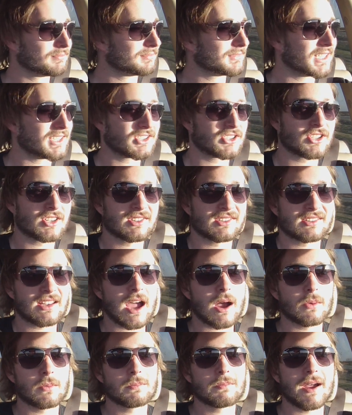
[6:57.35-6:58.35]
It's just
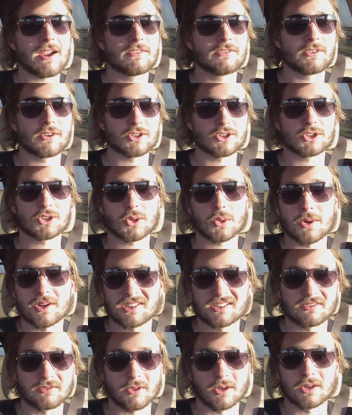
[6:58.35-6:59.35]
not my first
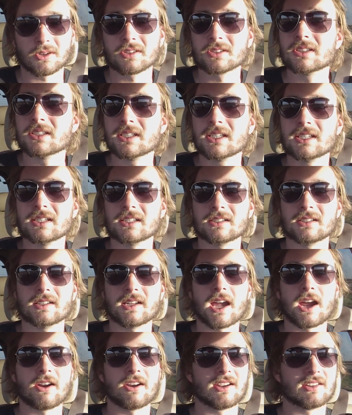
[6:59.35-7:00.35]
choice for
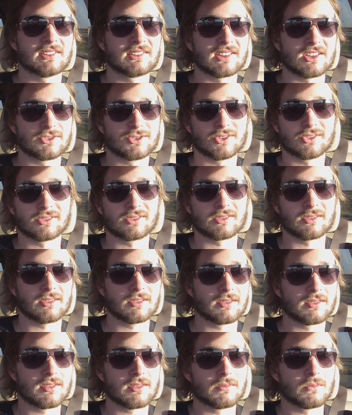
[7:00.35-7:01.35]
areas such as
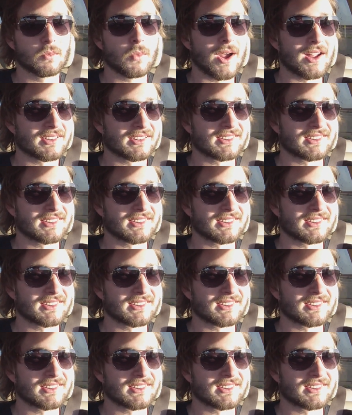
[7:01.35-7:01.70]
West